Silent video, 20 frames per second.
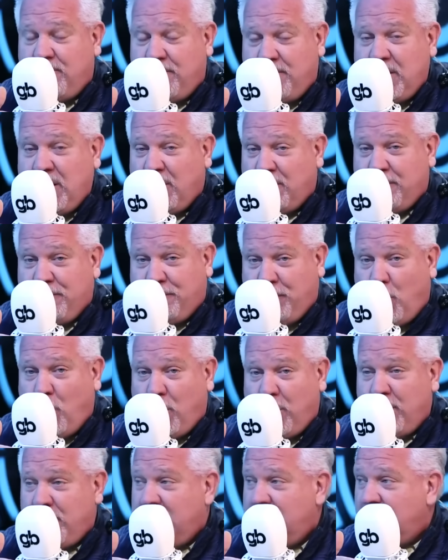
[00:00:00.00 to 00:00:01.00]
you know,
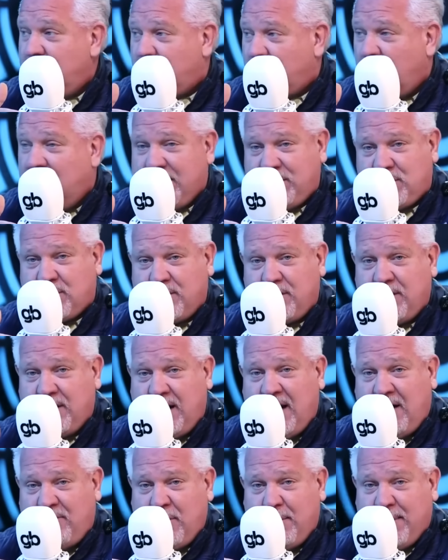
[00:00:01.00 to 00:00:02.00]
Ford and Chrysler and
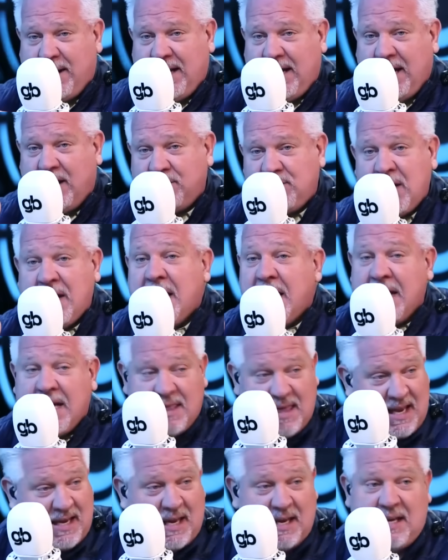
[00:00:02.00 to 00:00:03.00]
everybody else.
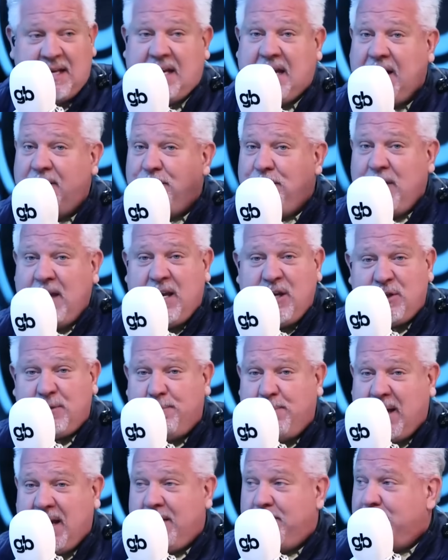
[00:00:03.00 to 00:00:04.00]
They can give these
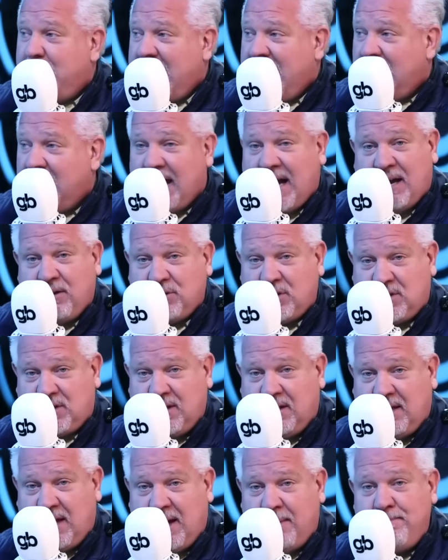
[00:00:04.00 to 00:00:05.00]
big bailouts
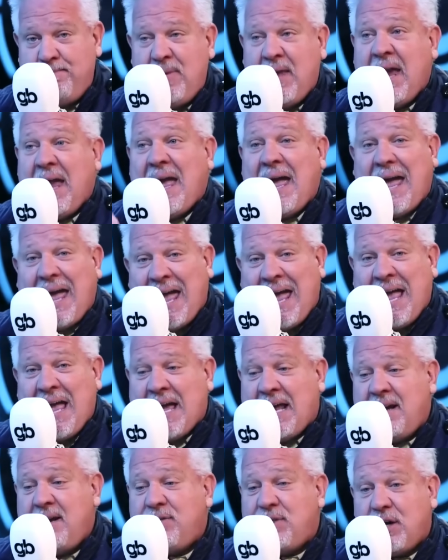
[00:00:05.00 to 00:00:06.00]
to them,
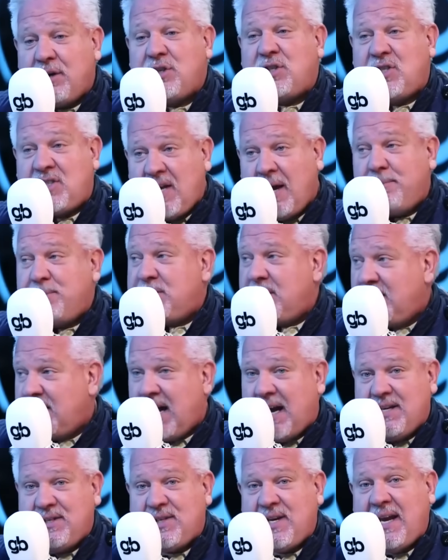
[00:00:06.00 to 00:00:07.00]
and they're
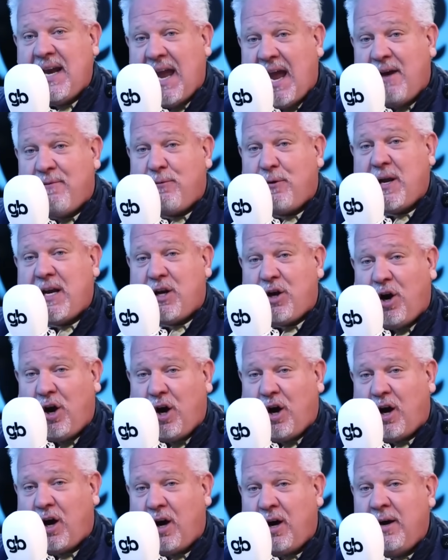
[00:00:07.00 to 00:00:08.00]
subsidizing every
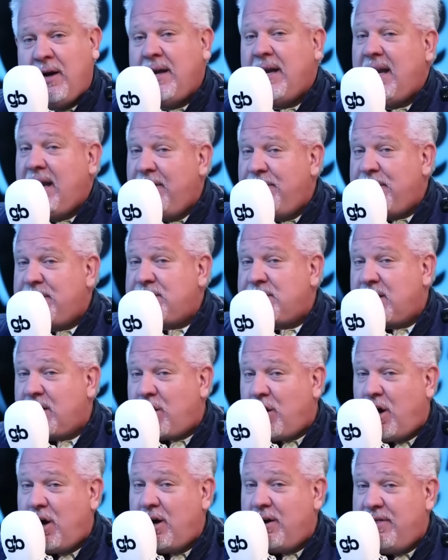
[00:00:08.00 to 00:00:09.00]
car. If it's the
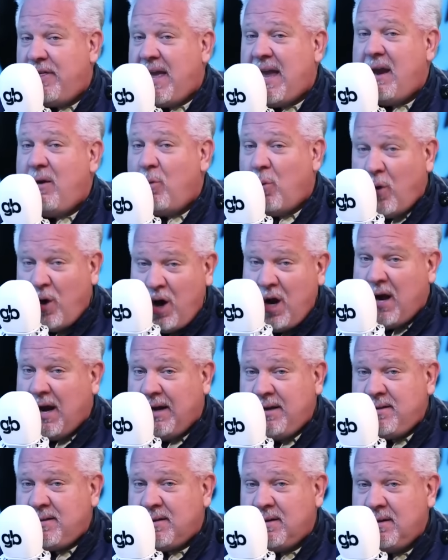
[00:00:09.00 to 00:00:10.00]
car they
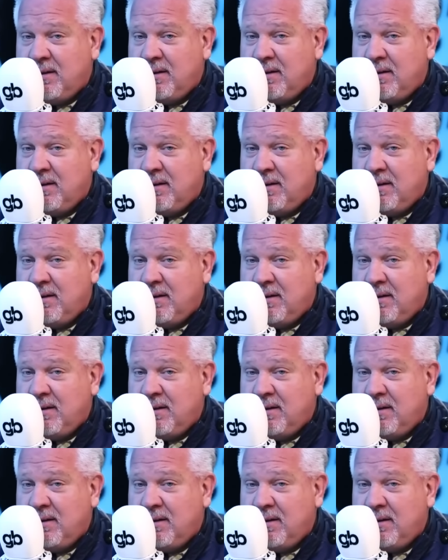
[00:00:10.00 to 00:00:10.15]
want,